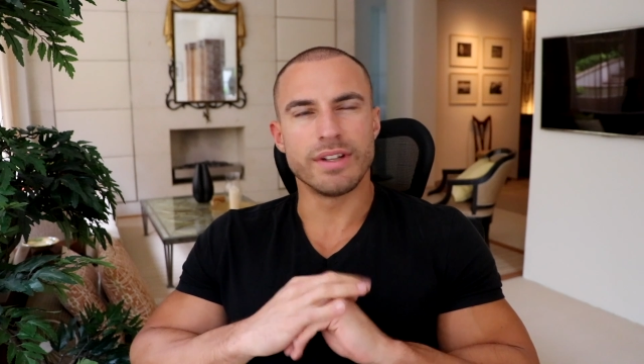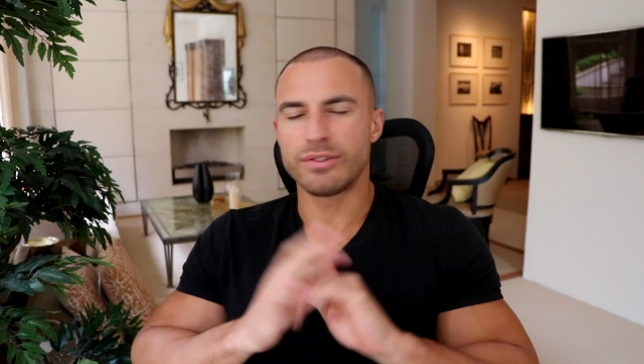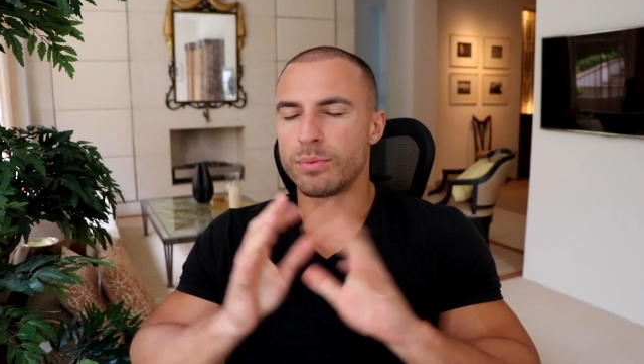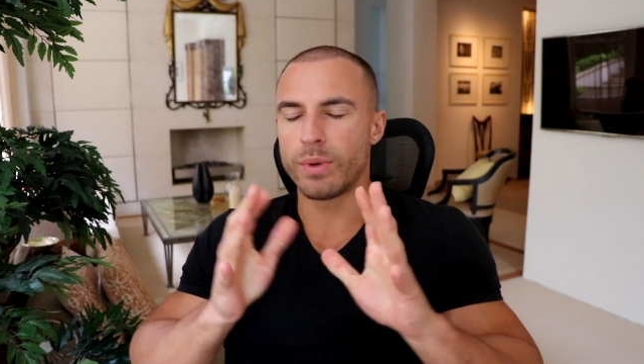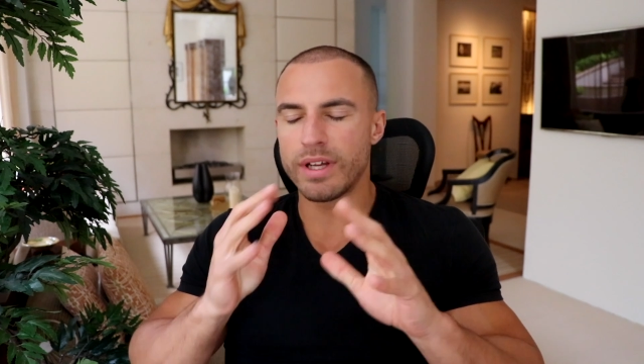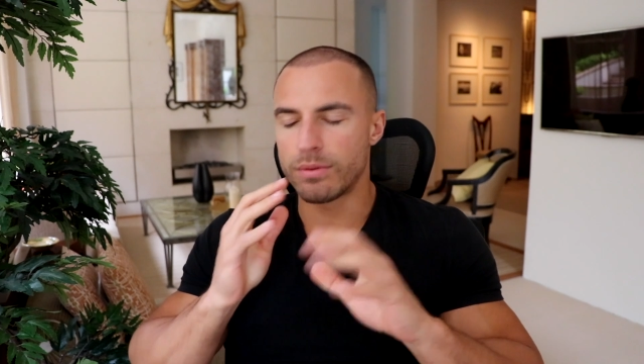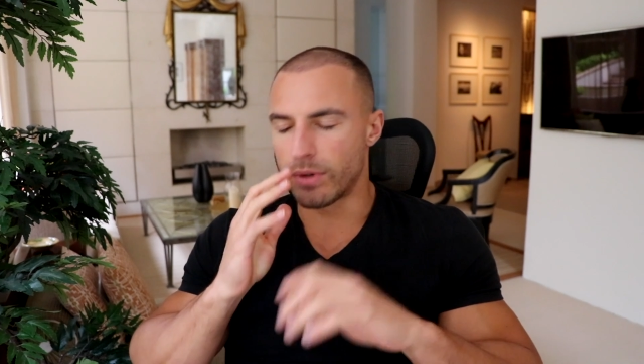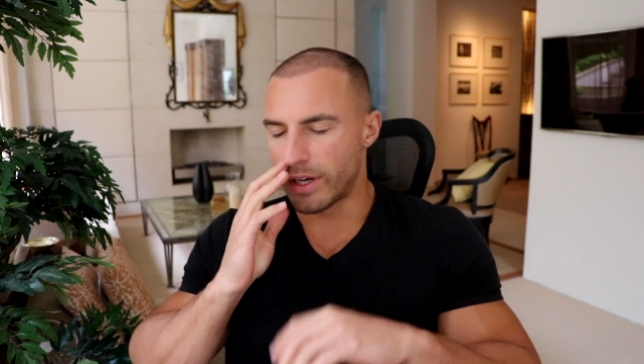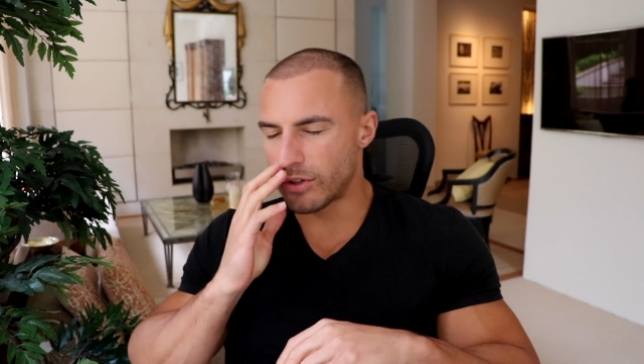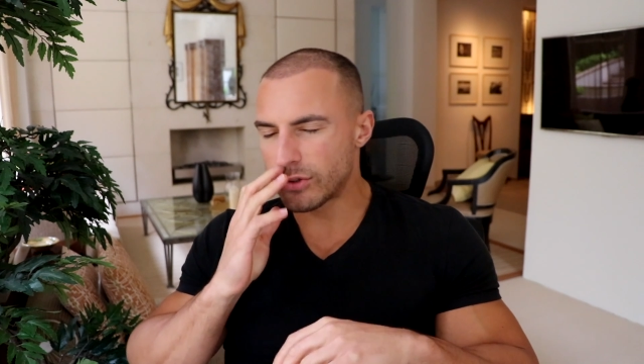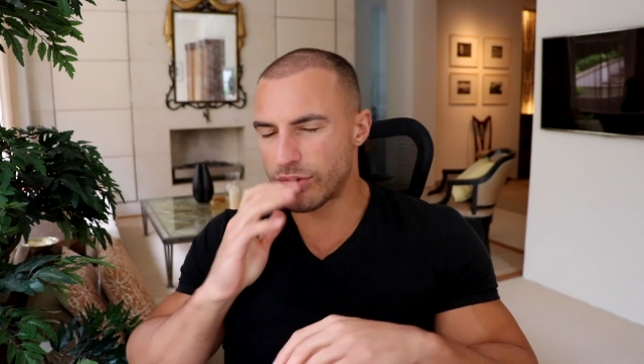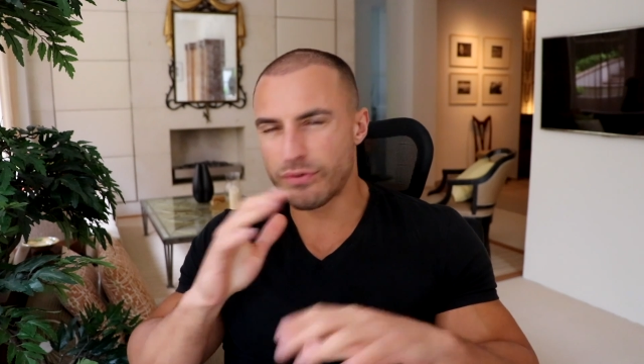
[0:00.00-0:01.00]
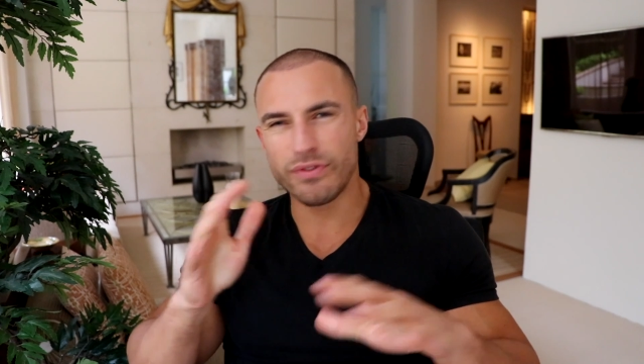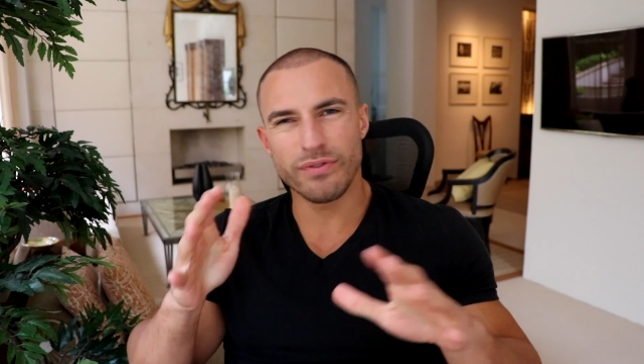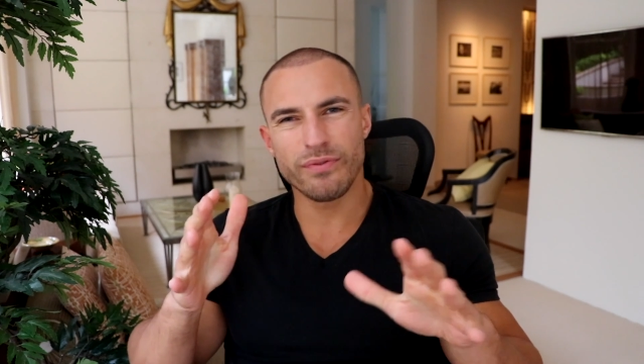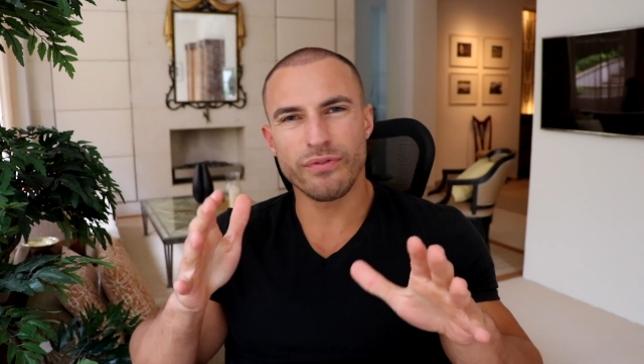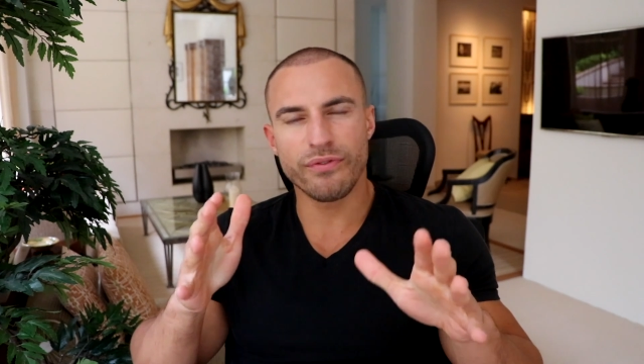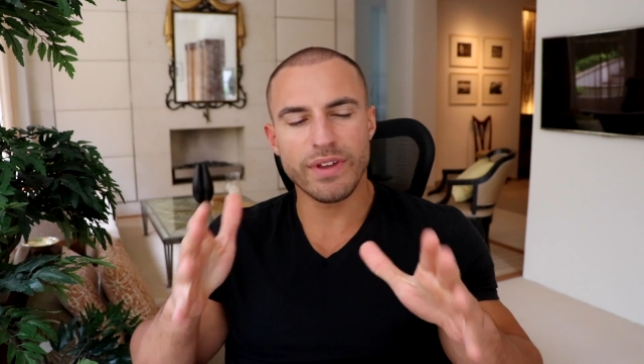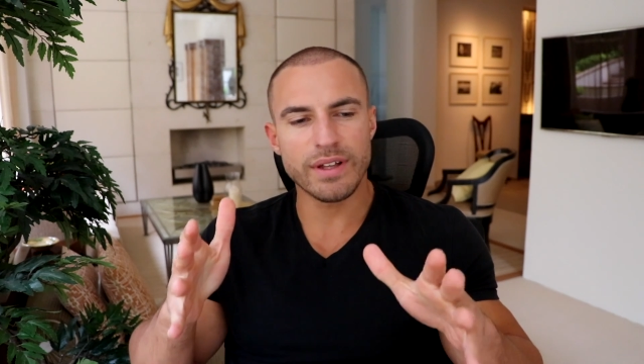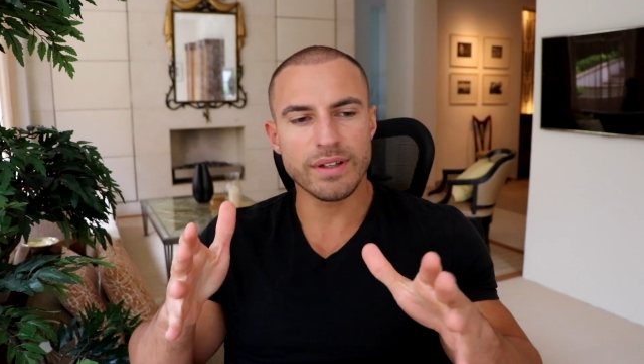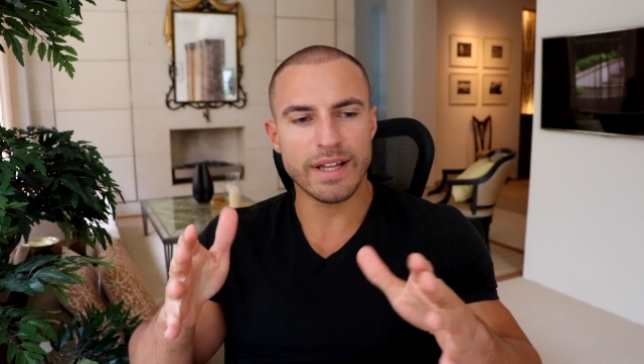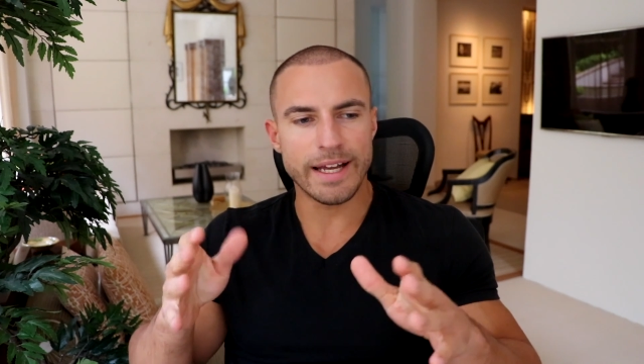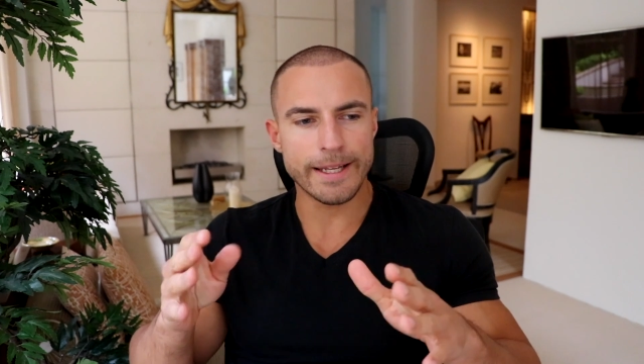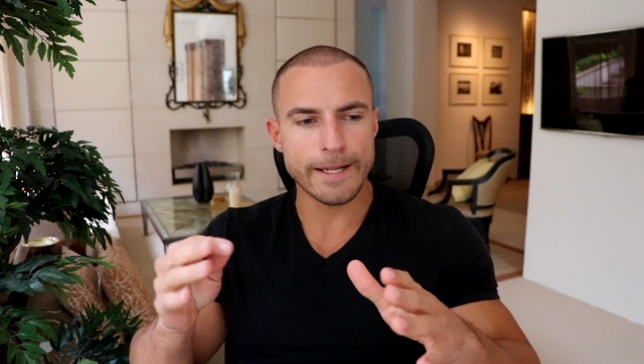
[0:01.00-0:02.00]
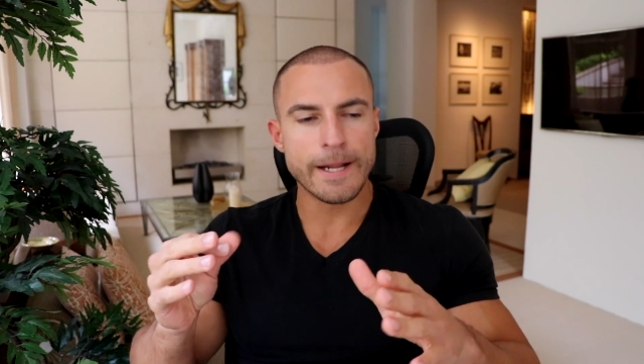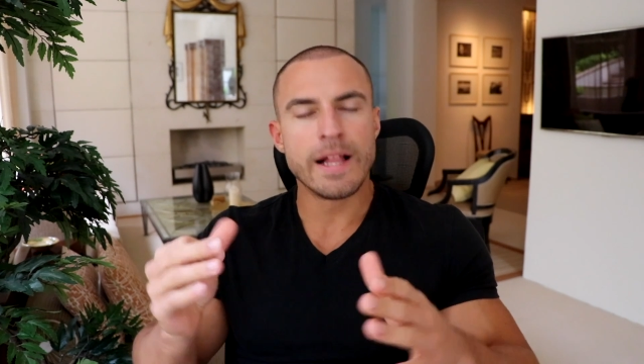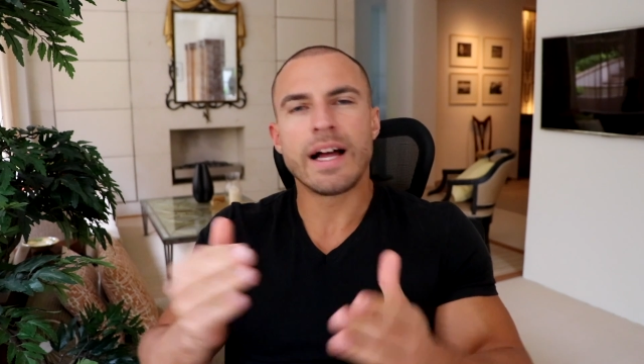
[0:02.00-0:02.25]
It's a weird one. I also feel like,